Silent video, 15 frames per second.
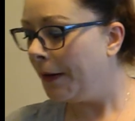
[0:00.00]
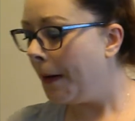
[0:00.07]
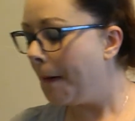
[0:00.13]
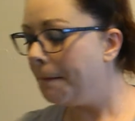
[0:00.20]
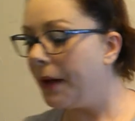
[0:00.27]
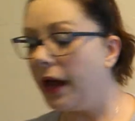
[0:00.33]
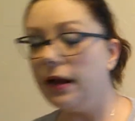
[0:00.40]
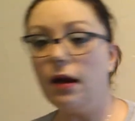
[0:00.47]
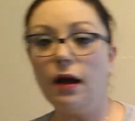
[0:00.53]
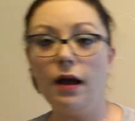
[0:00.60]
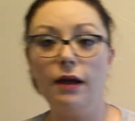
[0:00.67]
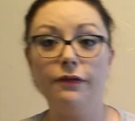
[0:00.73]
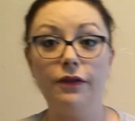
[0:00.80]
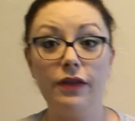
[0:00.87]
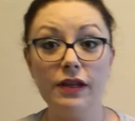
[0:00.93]
But
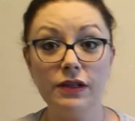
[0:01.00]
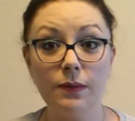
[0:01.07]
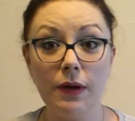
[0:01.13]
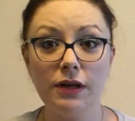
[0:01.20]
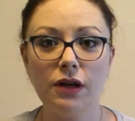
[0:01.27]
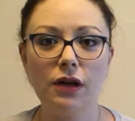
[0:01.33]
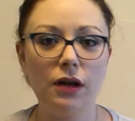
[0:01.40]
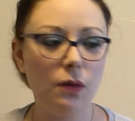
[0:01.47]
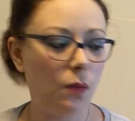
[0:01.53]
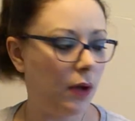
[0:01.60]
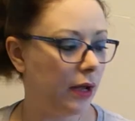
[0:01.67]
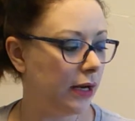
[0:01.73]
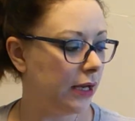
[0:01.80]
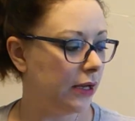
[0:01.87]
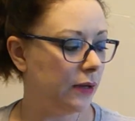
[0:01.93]
for this one, you're going to
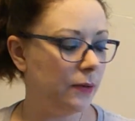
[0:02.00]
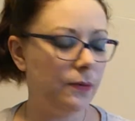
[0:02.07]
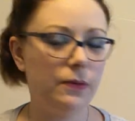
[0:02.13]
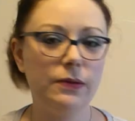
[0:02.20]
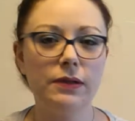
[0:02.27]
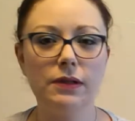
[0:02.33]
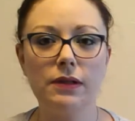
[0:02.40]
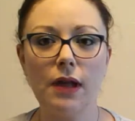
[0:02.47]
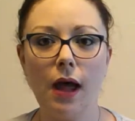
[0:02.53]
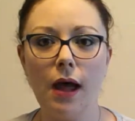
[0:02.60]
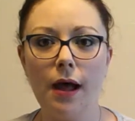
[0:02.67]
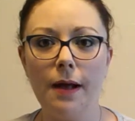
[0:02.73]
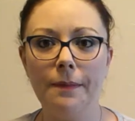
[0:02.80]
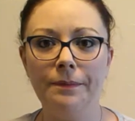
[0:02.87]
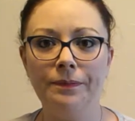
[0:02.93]
want to use,
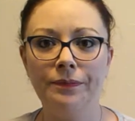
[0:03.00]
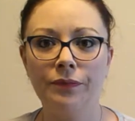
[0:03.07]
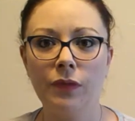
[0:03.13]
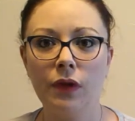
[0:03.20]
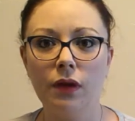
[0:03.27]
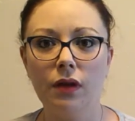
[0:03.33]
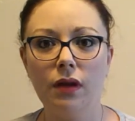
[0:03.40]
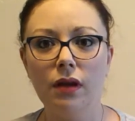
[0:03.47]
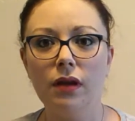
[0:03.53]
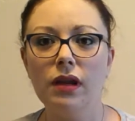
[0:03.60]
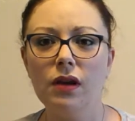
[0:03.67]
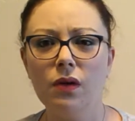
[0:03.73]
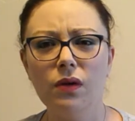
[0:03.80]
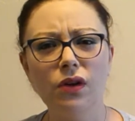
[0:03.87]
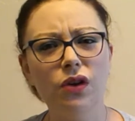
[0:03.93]

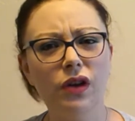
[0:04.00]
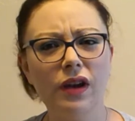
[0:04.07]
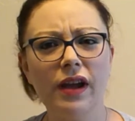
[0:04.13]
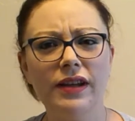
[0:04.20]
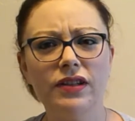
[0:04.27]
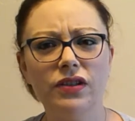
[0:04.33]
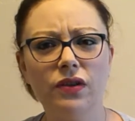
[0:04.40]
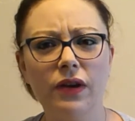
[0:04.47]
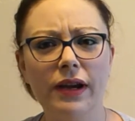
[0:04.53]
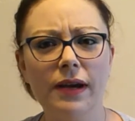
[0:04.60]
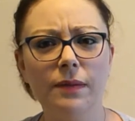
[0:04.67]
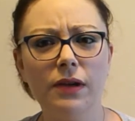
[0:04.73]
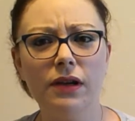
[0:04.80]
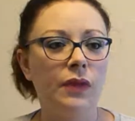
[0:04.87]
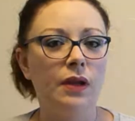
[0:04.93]
good ice
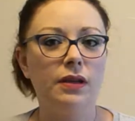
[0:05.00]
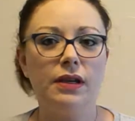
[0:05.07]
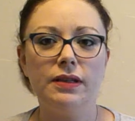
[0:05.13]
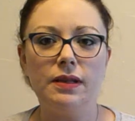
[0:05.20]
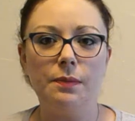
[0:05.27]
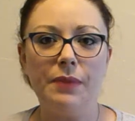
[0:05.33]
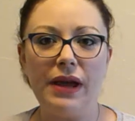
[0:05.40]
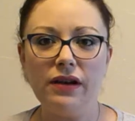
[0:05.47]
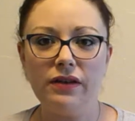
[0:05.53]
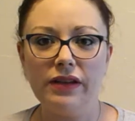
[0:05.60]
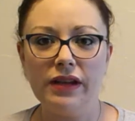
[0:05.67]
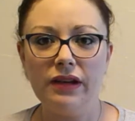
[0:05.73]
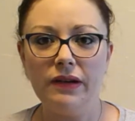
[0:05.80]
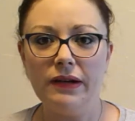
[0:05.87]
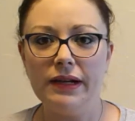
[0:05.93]
cream. Because the better the
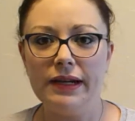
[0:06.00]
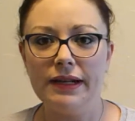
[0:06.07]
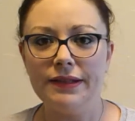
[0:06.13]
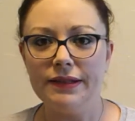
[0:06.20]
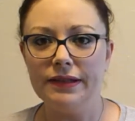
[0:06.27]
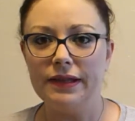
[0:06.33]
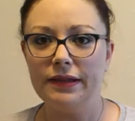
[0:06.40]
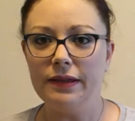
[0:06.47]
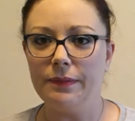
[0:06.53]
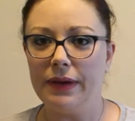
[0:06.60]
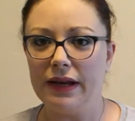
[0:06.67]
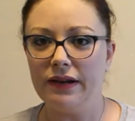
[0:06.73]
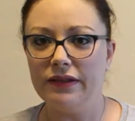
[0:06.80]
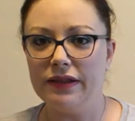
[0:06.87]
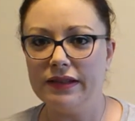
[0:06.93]
ingredients, the
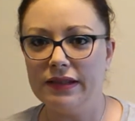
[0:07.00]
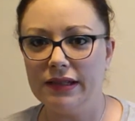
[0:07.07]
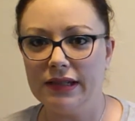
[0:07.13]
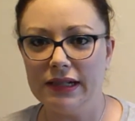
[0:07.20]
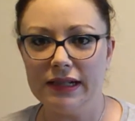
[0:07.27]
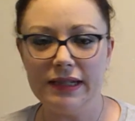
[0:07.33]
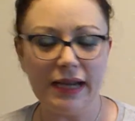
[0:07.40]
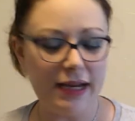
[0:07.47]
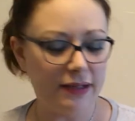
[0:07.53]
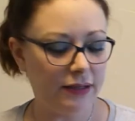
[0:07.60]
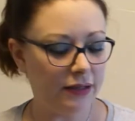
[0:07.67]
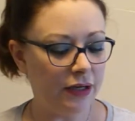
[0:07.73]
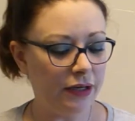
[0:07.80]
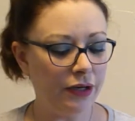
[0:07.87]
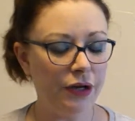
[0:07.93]
better this is going to
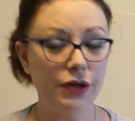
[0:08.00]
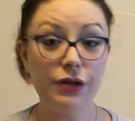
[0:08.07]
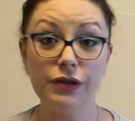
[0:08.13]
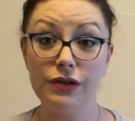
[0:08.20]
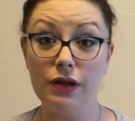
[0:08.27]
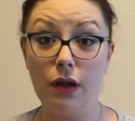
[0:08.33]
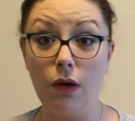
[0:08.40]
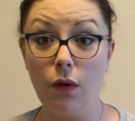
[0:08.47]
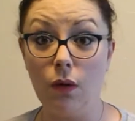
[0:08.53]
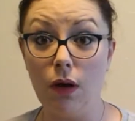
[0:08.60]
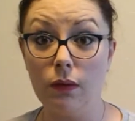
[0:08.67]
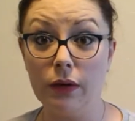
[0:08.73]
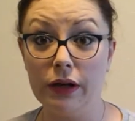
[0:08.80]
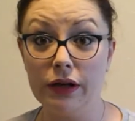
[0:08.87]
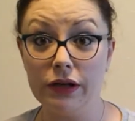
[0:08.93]
taste. So what
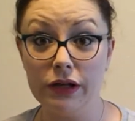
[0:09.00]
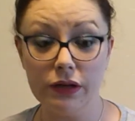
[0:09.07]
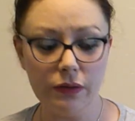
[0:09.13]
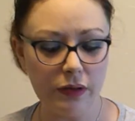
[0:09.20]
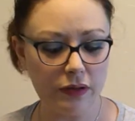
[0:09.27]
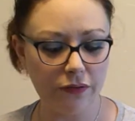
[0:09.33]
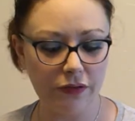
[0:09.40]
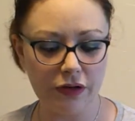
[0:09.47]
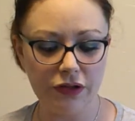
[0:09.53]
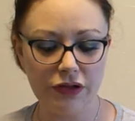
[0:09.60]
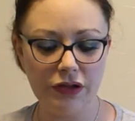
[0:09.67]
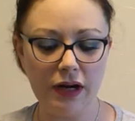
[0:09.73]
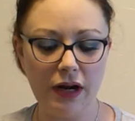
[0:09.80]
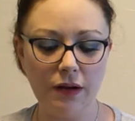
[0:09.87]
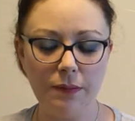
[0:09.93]
we're going to do is first
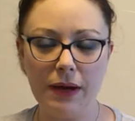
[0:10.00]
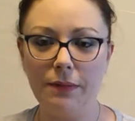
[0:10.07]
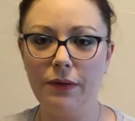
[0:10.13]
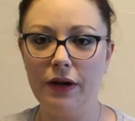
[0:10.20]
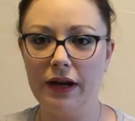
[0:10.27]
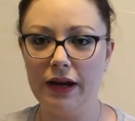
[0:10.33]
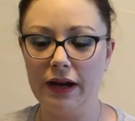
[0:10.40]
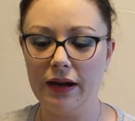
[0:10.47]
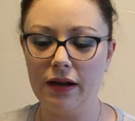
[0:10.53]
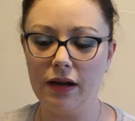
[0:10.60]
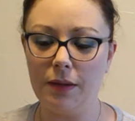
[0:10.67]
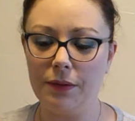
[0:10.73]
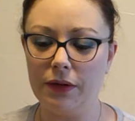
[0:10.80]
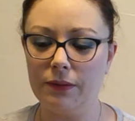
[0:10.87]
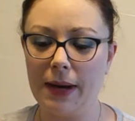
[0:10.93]
start by putting a
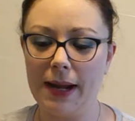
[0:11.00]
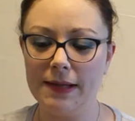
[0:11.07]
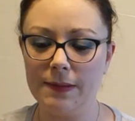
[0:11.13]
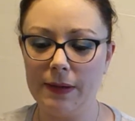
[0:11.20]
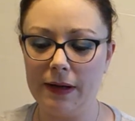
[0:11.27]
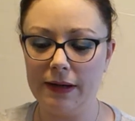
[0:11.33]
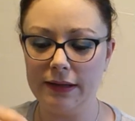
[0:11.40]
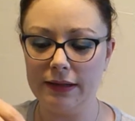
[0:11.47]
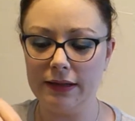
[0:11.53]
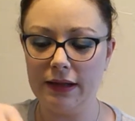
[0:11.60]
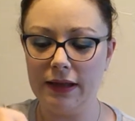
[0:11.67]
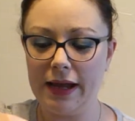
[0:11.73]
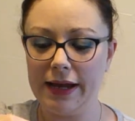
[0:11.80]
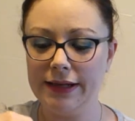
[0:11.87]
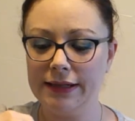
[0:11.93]
couple of raspberries in the
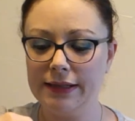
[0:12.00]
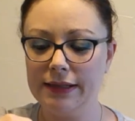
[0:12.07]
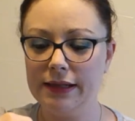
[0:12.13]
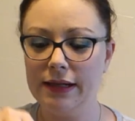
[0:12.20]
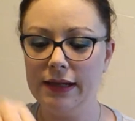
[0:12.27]
glass.